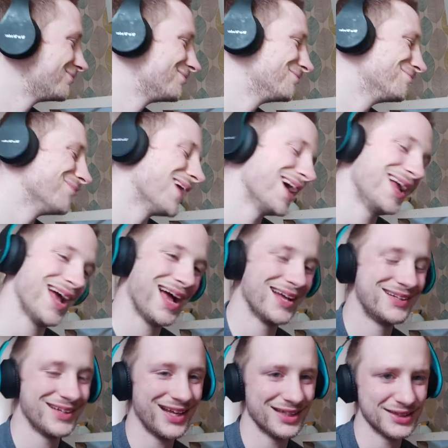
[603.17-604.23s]
Might
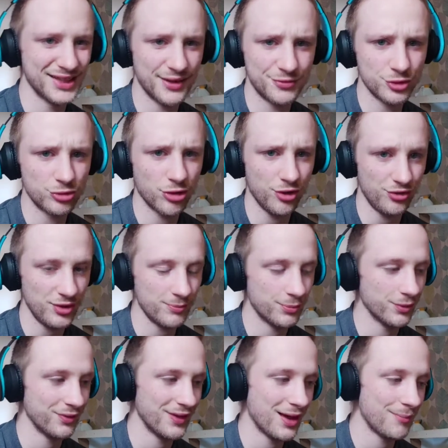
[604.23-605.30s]
add a level crossing,
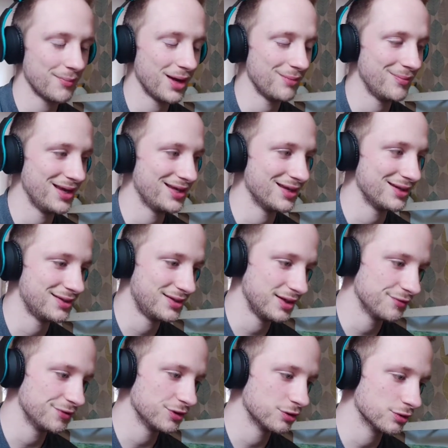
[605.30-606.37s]
but that might make it
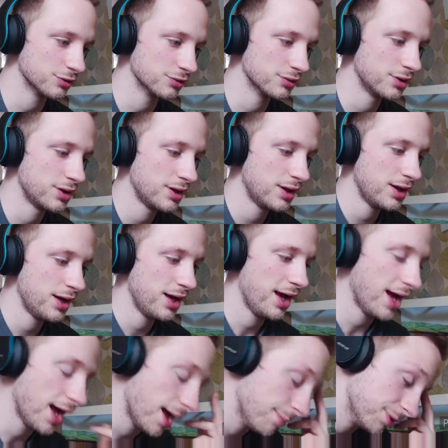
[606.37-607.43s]
difficult
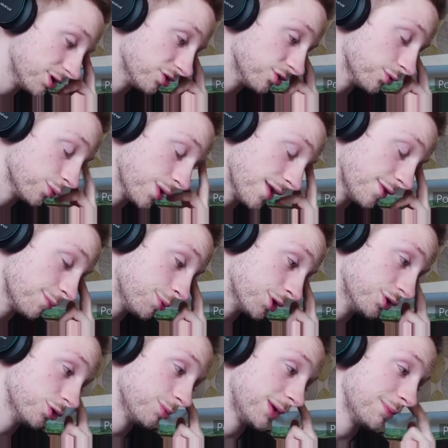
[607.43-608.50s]
because of where the
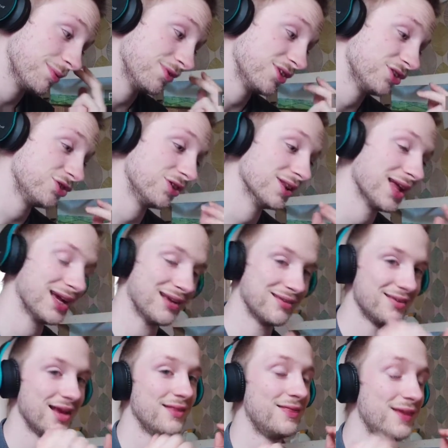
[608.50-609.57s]
points will be positioned. Like I
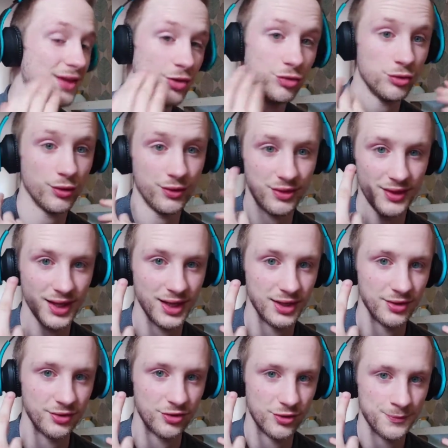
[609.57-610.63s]
said, these are all
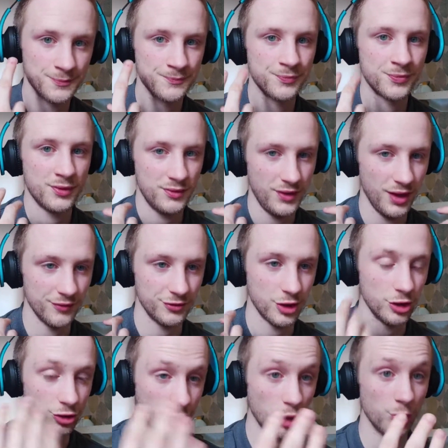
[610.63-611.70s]
things that I've got
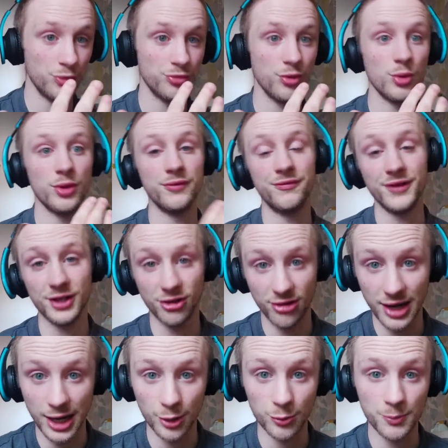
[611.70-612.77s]
to go through and figure
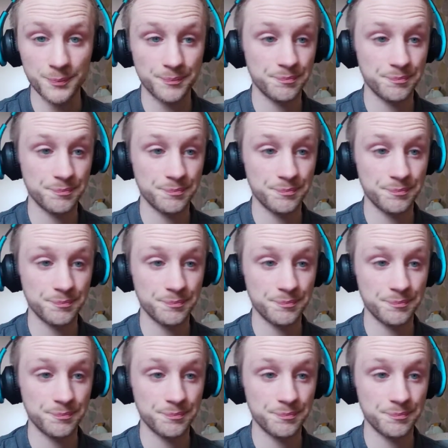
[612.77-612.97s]
out